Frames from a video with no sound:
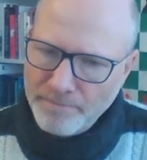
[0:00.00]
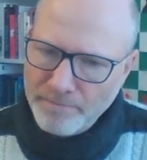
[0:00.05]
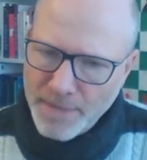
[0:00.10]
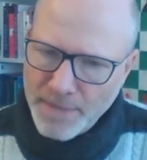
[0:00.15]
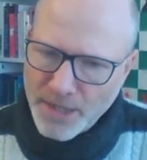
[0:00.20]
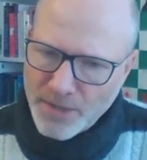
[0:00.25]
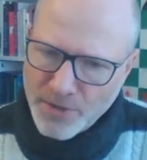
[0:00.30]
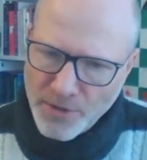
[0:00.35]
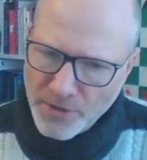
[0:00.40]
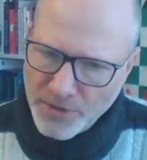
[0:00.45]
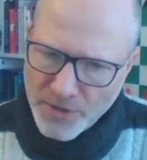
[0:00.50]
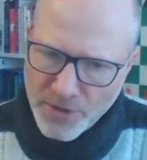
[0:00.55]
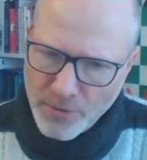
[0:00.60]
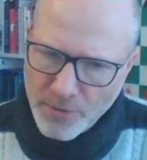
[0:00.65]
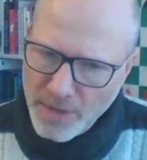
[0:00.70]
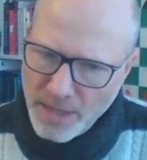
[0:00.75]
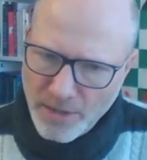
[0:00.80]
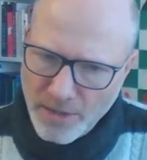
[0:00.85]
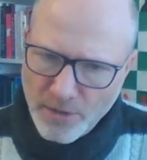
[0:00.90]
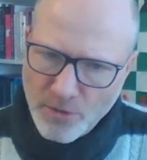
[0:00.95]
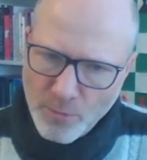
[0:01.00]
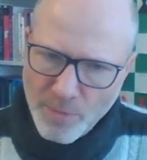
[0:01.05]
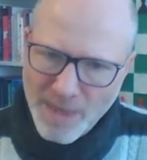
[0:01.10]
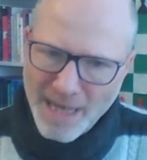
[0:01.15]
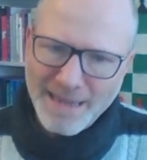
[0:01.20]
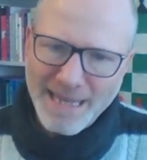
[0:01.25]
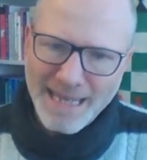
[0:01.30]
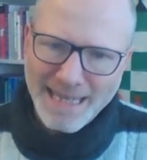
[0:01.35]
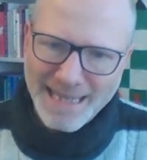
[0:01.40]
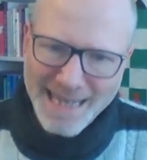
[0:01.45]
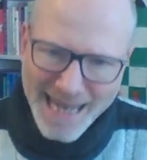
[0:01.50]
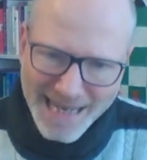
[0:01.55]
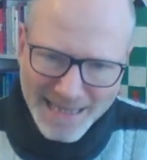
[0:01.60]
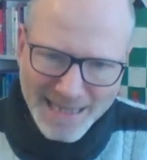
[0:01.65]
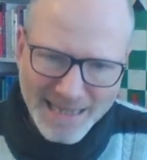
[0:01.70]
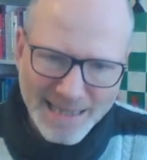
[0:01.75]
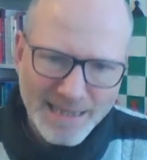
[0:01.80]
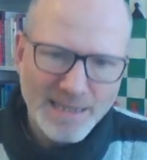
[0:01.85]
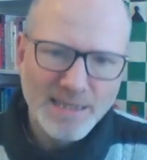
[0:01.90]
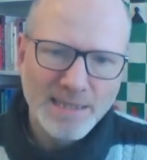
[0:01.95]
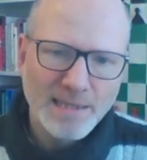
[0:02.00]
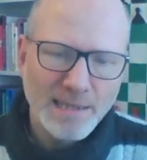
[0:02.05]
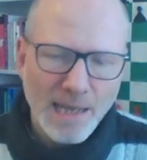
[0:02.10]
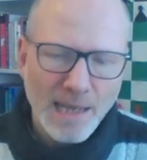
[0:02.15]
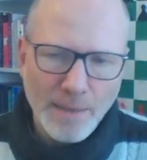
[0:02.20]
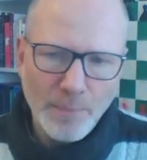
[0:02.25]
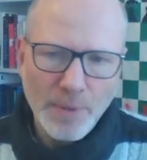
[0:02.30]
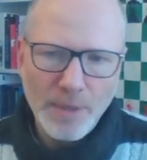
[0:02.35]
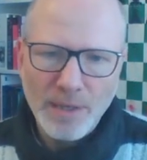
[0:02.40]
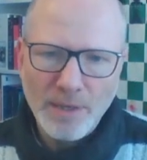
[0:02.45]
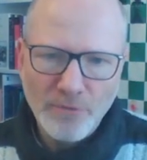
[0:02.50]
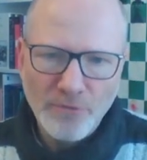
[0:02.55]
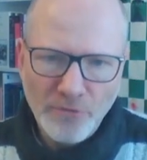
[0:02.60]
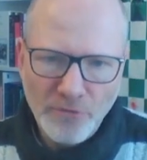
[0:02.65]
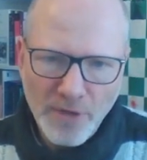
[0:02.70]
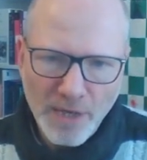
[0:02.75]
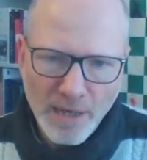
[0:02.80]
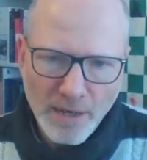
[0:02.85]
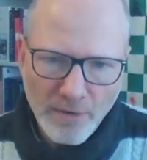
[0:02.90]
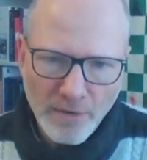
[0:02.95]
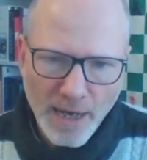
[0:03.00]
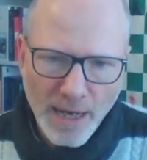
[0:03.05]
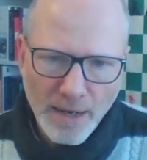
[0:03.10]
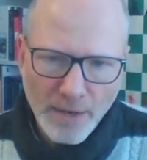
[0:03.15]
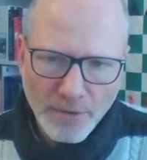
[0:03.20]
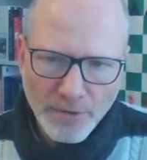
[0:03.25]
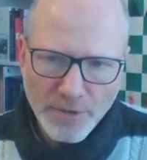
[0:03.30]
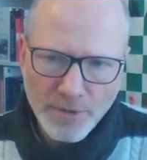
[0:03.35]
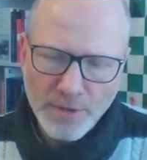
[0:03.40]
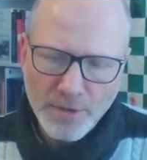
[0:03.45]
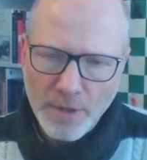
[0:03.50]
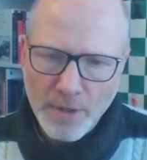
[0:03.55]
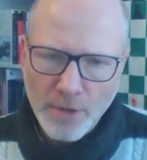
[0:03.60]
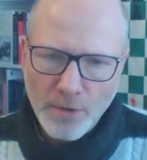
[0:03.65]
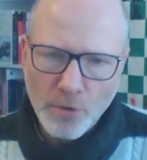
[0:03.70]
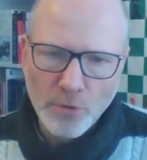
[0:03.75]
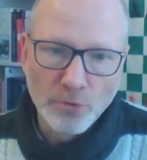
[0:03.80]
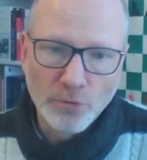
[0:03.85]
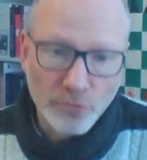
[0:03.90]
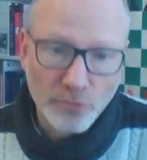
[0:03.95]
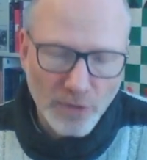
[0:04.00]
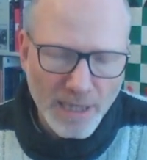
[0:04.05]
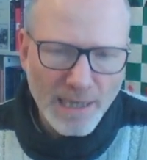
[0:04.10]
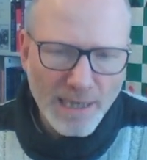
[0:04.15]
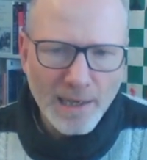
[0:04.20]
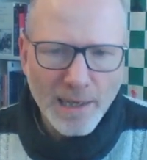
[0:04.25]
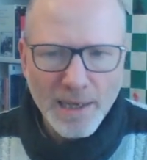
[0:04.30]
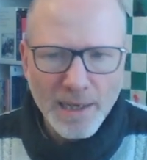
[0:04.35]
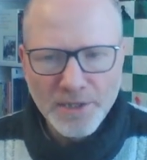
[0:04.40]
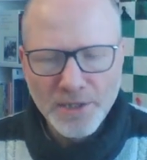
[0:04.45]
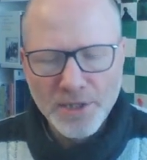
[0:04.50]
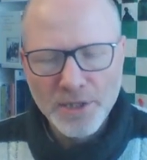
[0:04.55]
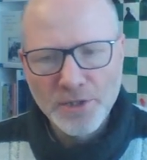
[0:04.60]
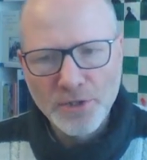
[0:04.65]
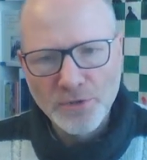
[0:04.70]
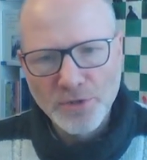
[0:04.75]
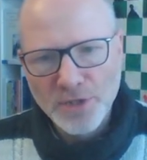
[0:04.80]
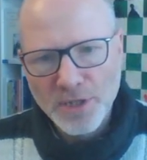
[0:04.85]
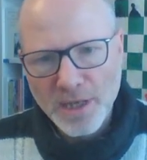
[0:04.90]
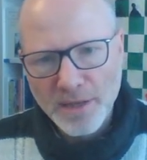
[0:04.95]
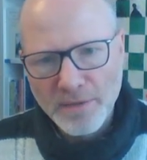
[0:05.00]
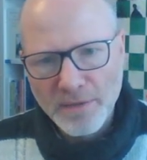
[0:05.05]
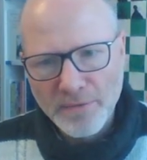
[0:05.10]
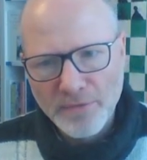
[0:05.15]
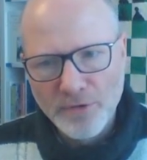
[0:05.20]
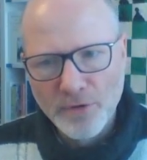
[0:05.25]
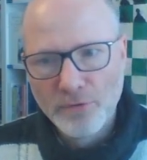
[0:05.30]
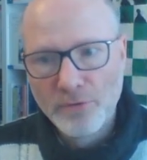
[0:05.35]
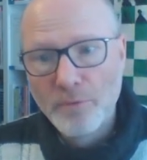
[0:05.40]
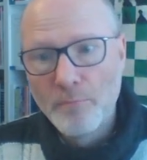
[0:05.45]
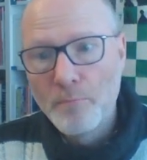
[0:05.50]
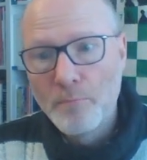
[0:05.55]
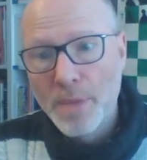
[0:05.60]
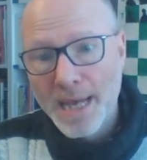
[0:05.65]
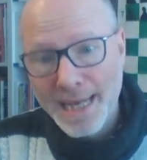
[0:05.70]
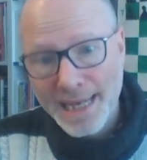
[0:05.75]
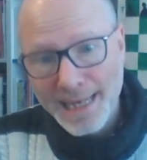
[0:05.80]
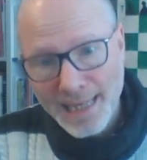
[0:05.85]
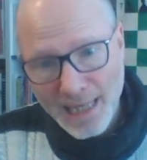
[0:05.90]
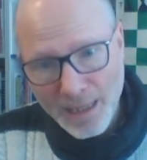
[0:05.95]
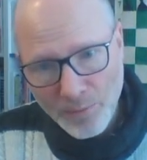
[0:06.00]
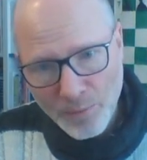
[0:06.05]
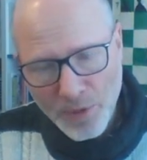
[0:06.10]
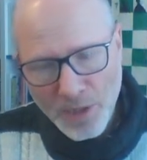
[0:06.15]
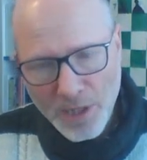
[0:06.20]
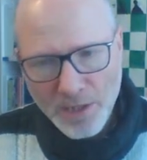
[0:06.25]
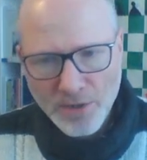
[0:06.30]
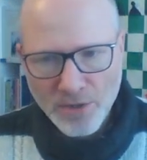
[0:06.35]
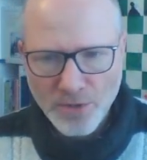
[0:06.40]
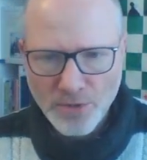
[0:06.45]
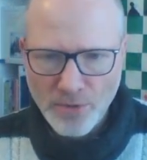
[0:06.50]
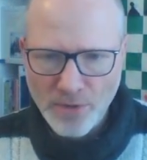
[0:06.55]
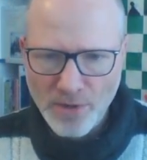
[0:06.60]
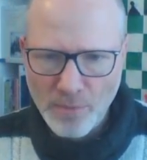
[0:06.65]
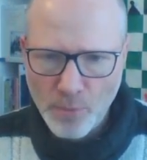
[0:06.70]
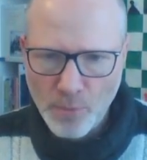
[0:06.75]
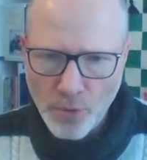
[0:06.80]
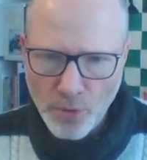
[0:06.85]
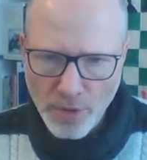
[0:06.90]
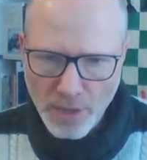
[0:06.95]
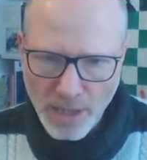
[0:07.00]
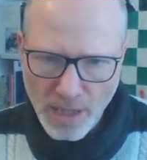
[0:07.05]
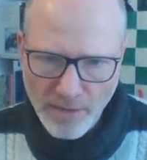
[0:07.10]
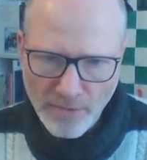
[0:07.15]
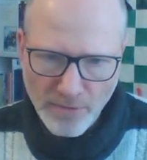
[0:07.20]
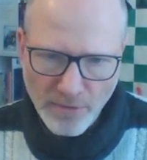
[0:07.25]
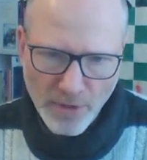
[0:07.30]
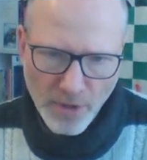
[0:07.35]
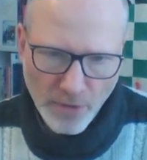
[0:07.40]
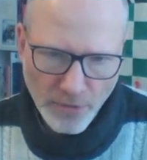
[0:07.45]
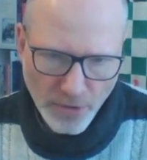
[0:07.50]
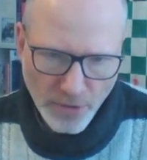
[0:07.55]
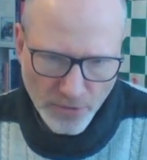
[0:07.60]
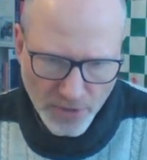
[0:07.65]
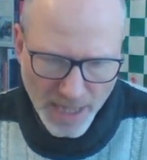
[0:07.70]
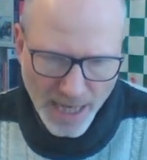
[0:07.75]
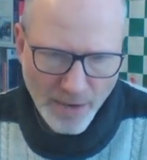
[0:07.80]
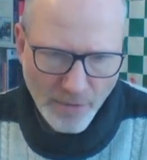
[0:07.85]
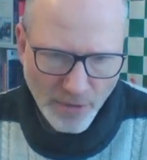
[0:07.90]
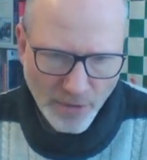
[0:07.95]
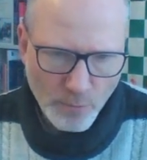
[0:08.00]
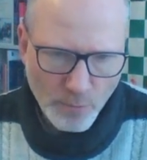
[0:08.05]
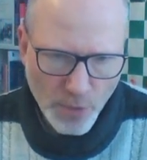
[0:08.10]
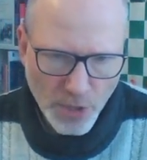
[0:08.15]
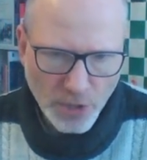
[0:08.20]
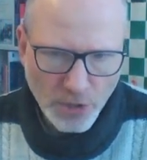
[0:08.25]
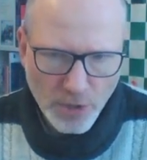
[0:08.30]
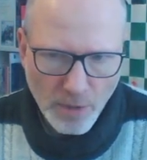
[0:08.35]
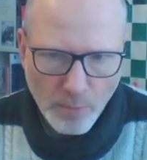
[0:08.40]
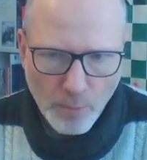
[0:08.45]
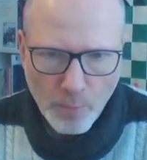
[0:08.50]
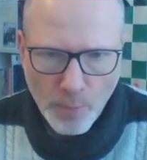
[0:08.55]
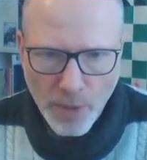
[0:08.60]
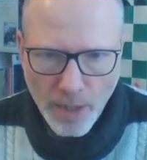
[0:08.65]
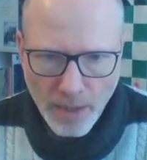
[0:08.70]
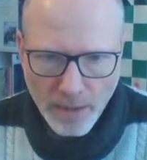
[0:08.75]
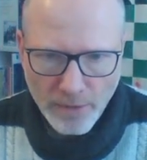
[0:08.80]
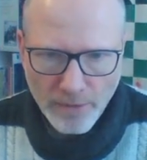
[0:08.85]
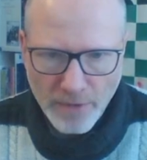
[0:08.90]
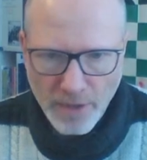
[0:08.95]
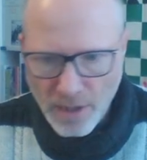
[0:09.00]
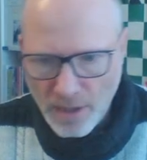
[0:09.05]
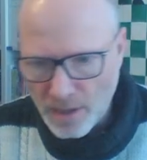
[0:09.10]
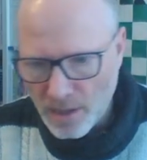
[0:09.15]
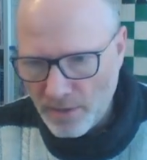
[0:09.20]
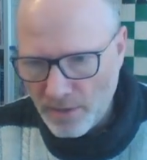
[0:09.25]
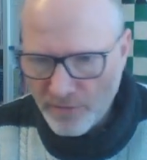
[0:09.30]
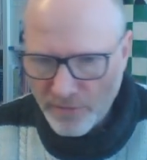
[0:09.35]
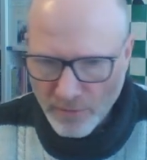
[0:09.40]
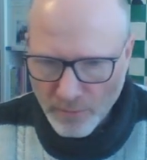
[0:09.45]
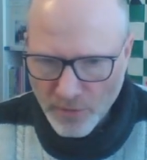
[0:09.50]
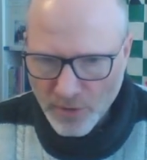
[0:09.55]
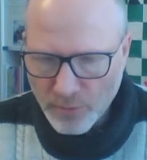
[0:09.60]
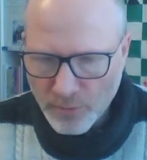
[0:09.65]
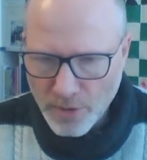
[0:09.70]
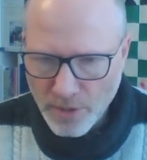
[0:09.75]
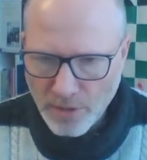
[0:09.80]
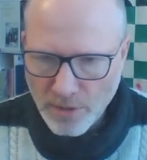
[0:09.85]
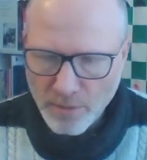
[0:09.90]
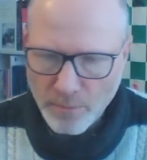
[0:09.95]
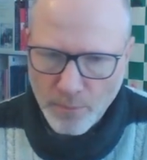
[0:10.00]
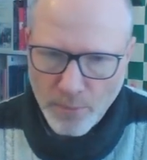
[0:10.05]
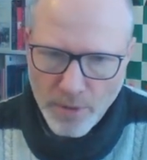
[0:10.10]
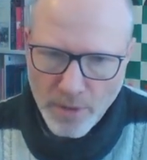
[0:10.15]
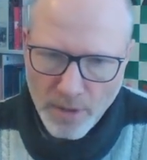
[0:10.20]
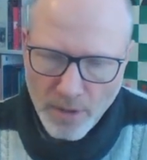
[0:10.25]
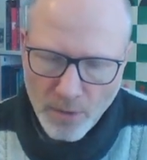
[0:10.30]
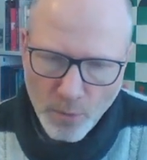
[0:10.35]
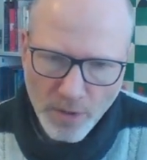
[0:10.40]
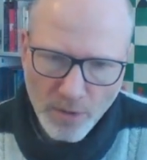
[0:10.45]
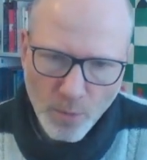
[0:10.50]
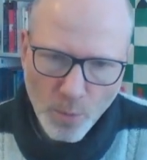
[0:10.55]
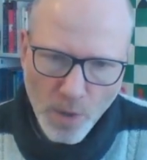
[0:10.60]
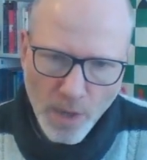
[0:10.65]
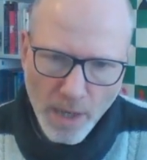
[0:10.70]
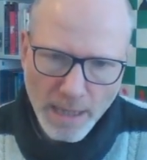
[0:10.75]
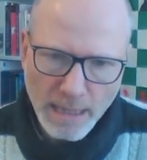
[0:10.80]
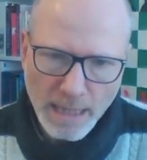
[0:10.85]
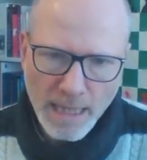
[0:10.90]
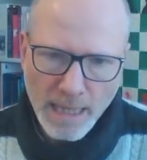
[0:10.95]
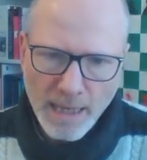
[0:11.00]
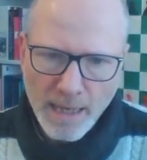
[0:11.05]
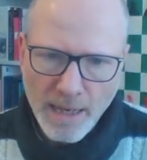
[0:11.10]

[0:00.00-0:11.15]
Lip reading: It's not so easy to make that next step and figure out, or realize I should say, that the remaining pieces on the board, even though you're down the bishop pair, the infamous bishop pair with white,